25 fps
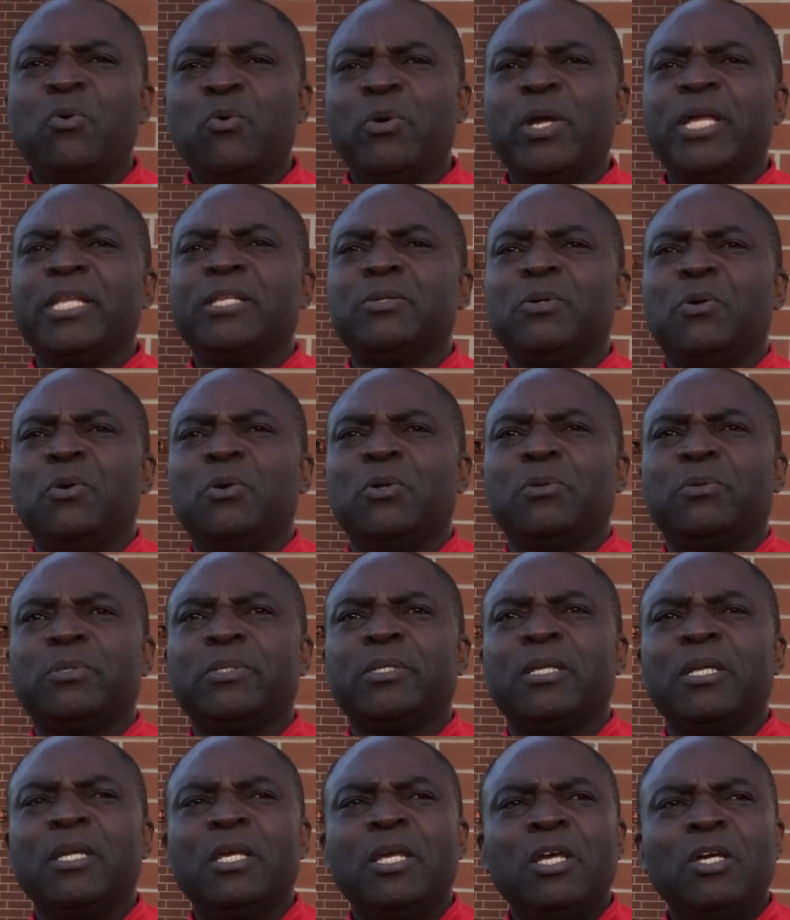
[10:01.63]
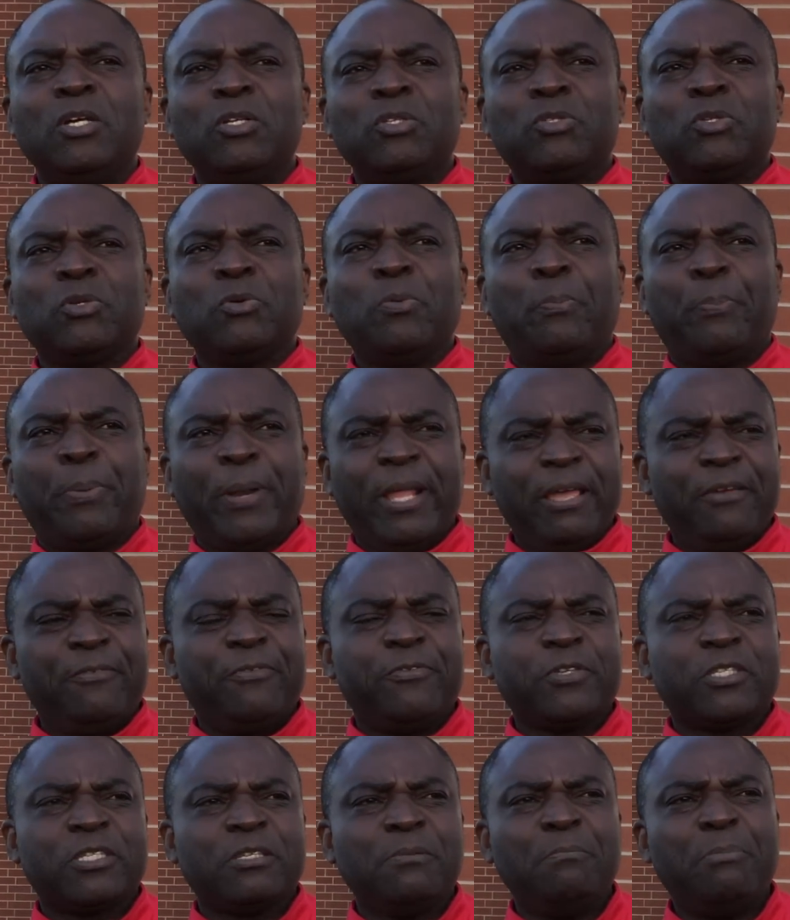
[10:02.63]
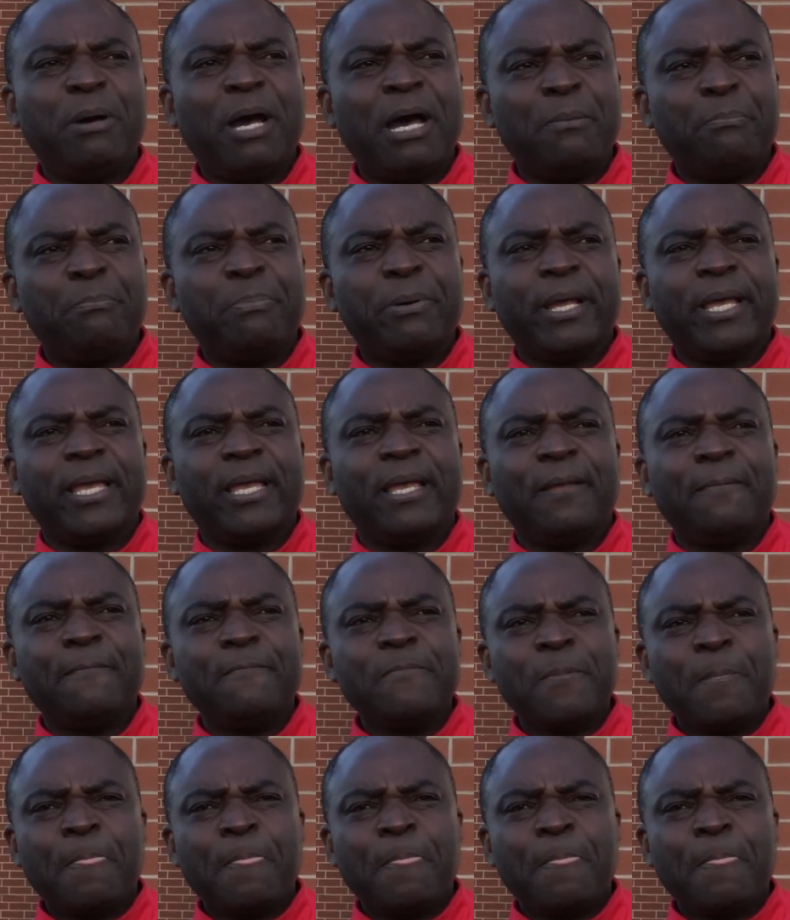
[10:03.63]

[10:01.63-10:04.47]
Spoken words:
who went on to play for Zimbabwe